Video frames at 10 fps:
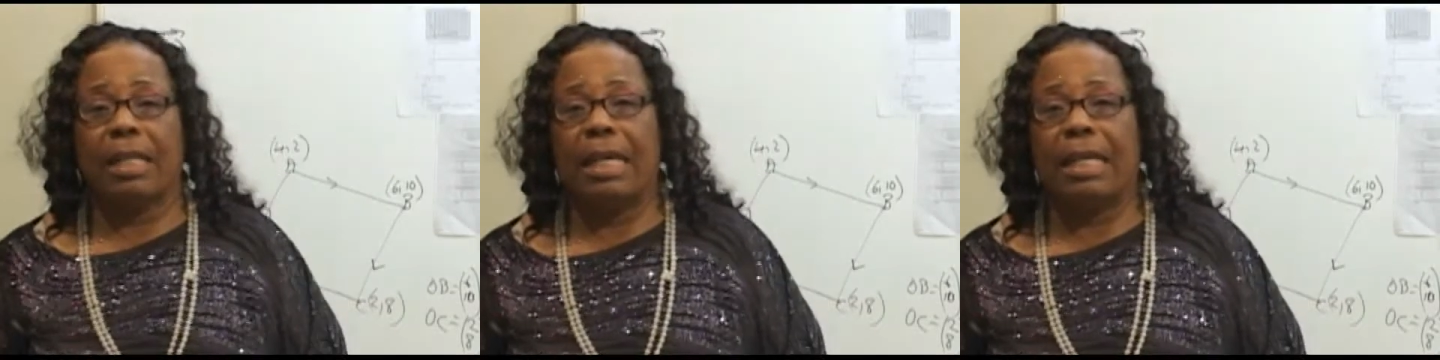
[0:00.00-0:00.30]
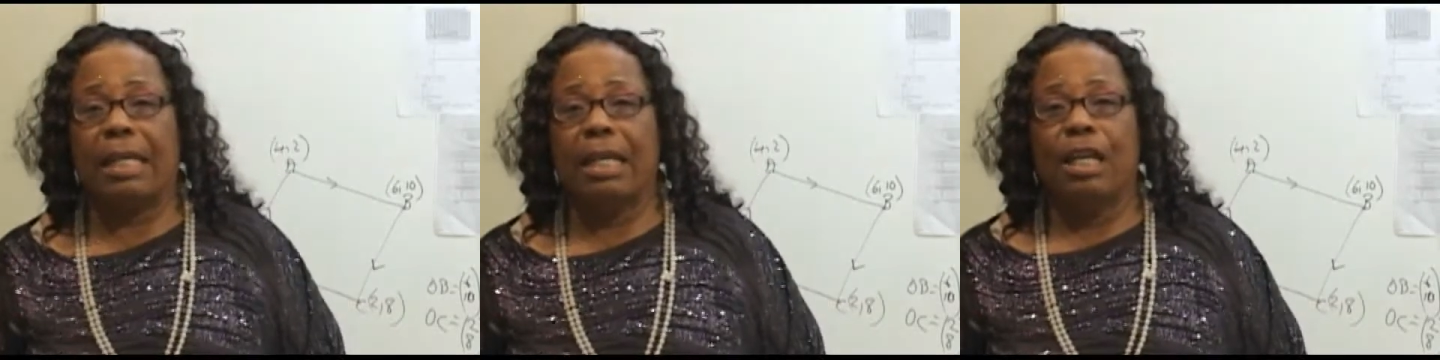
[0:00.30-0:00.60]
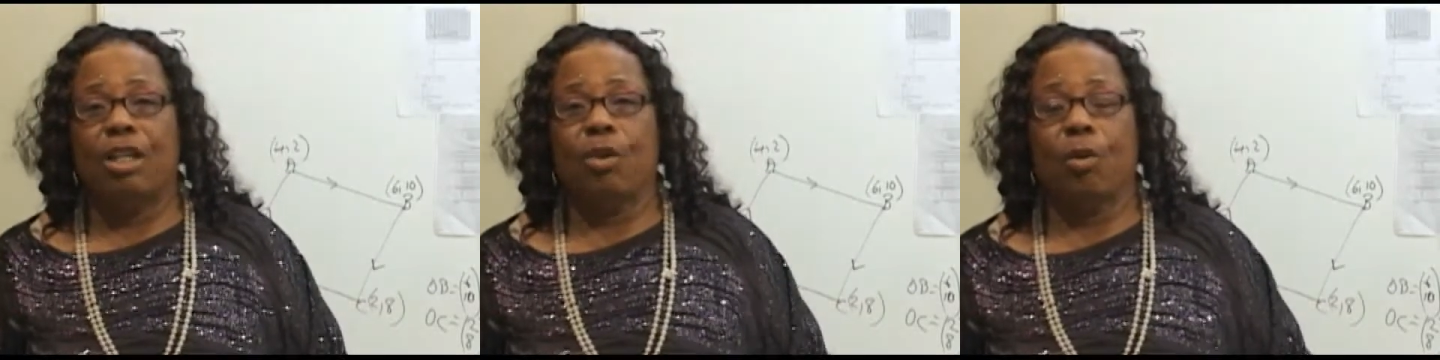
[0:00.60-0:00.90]
saying
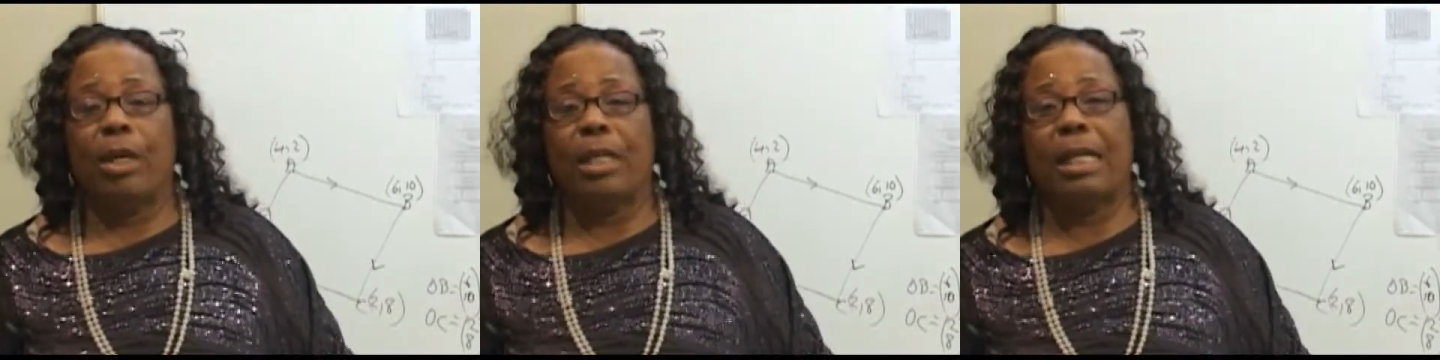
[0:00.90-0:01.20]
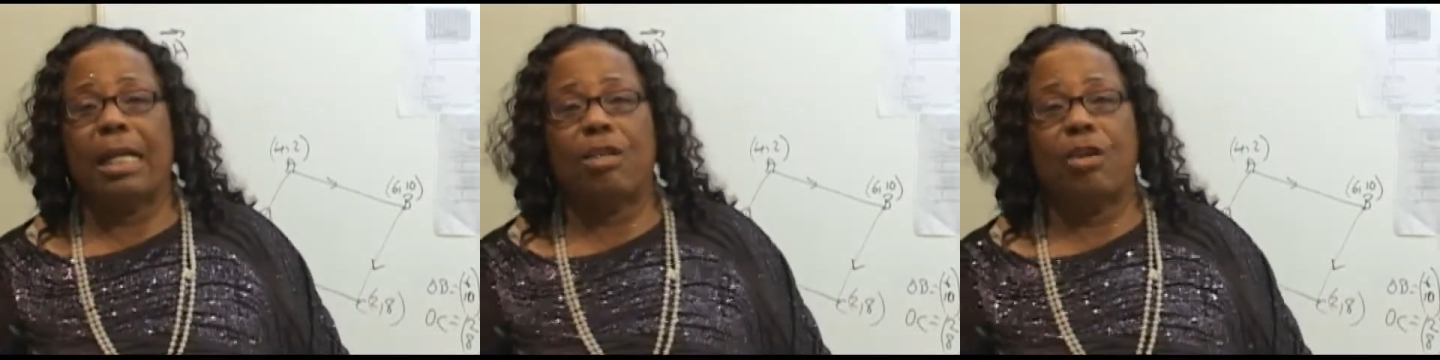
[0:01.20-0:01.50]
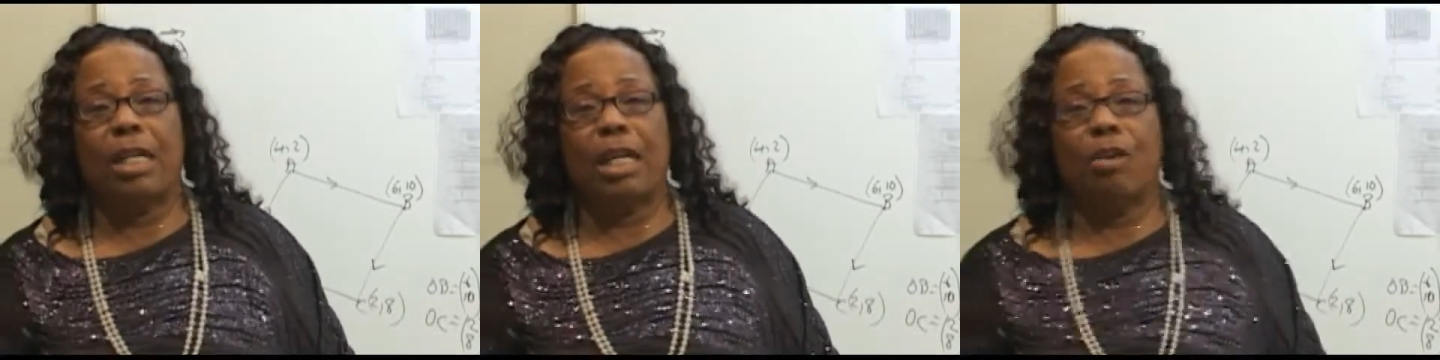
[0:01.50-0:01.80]
you're going in and
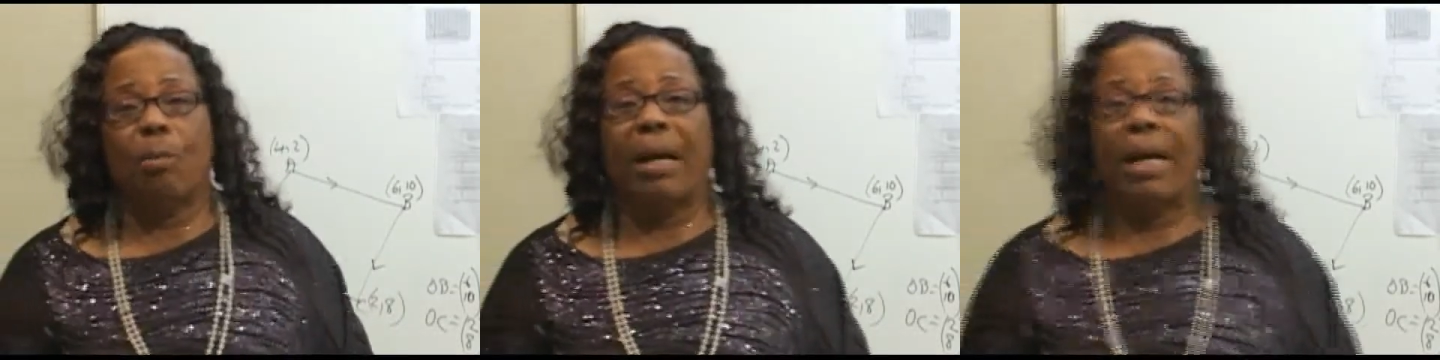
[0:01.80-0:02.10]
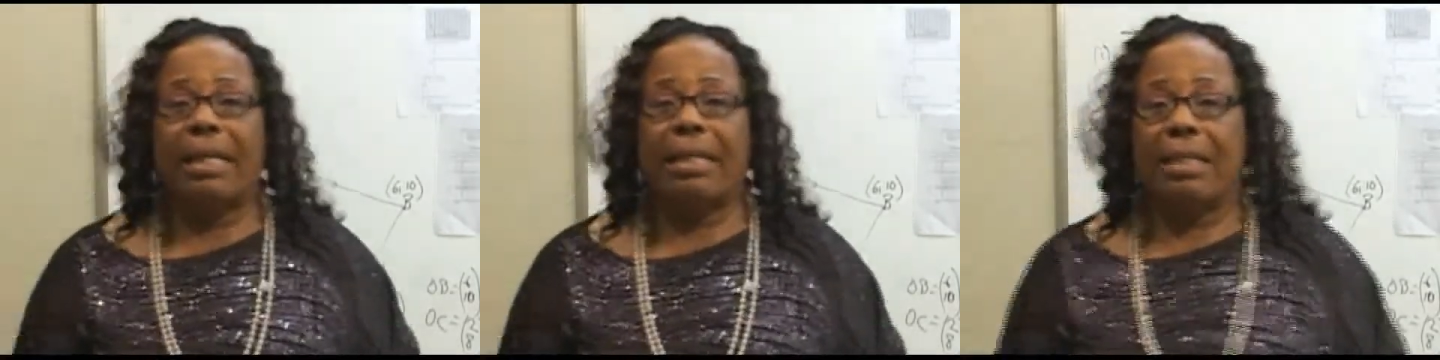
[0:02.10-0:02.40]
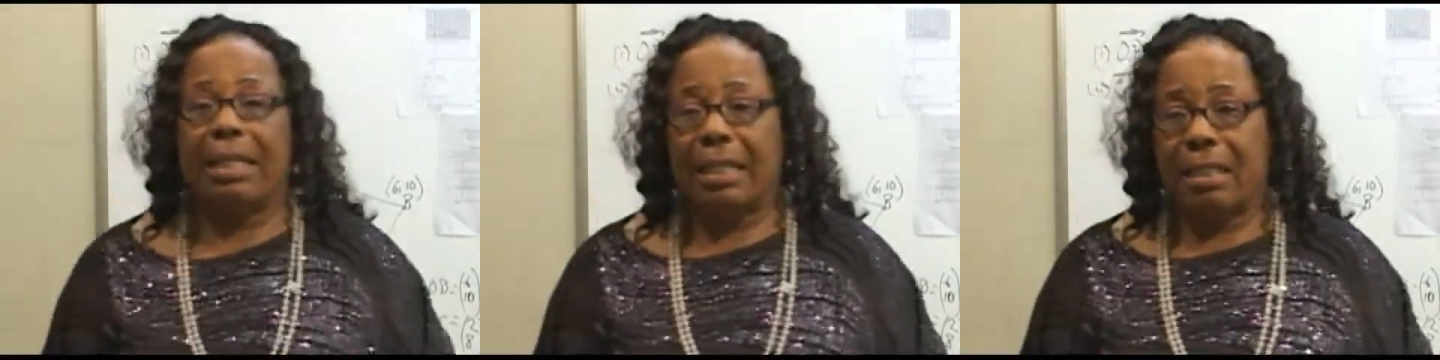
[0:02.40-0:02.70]
you're buying
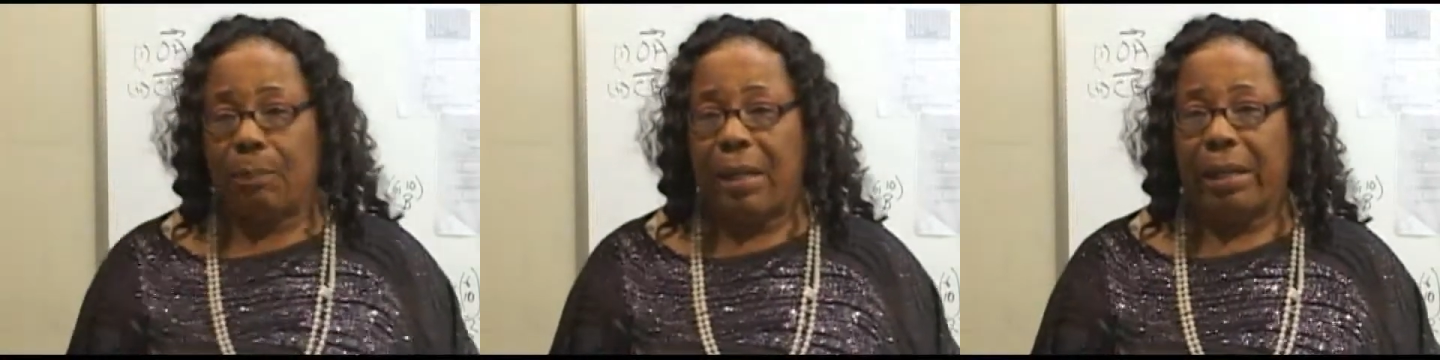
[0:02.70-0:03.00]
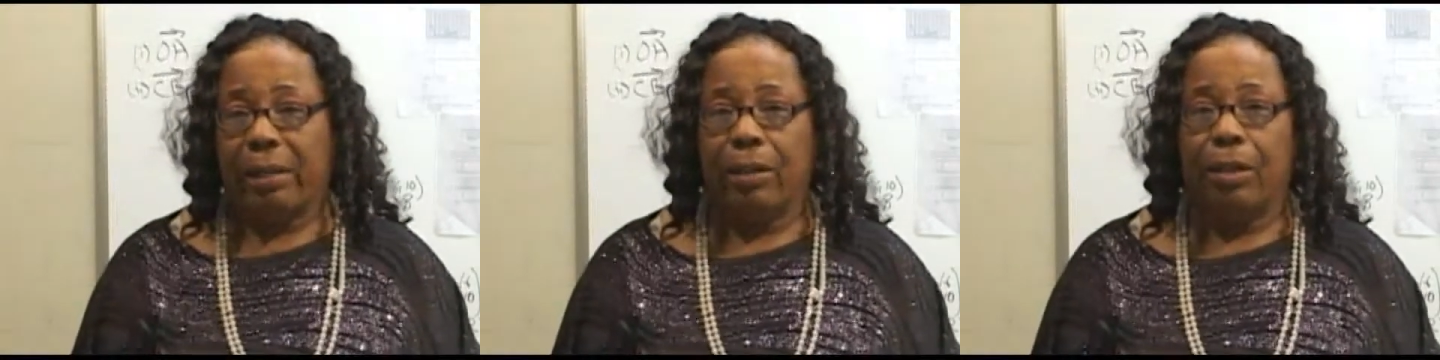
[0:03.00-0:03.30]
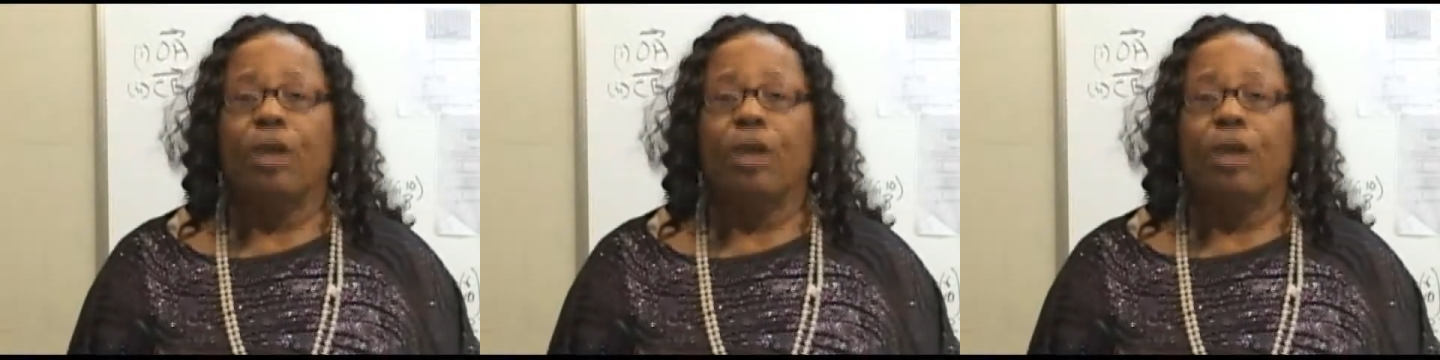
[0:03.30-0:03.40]
6 milk.